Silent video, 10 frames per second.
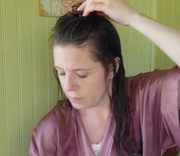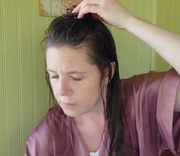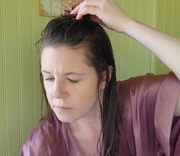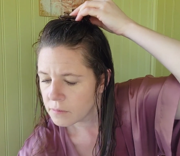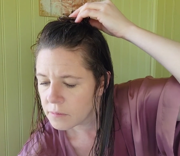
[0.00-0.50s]

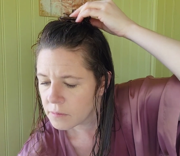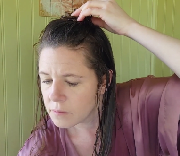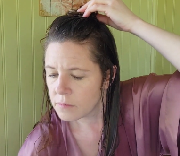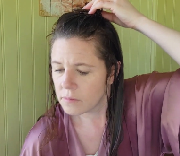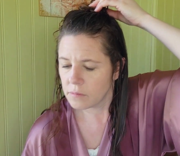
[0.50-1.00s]

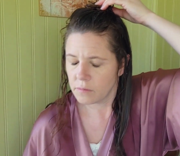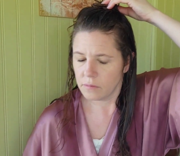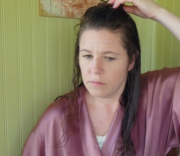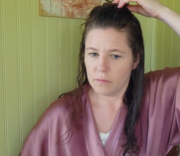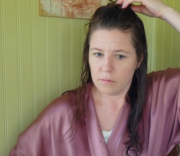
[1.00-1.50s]

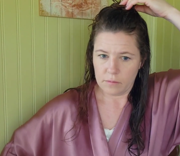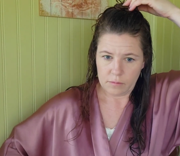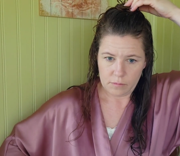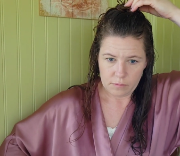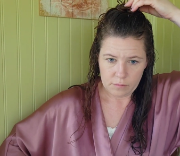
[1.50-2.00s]

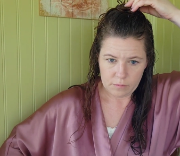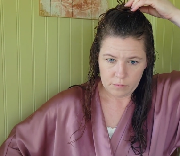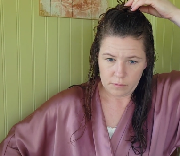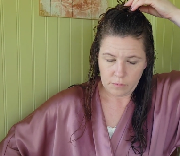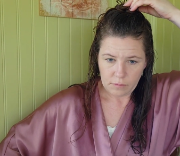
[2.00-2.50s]

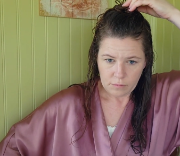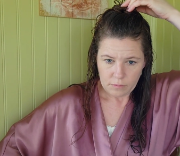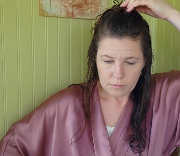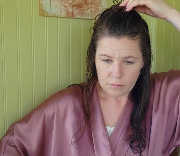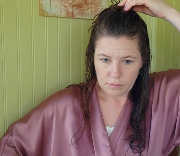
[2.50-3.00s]

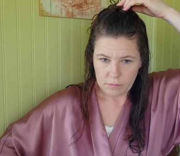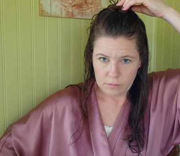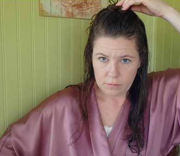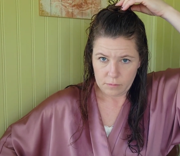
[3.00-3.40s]
No one is speaking in this clip.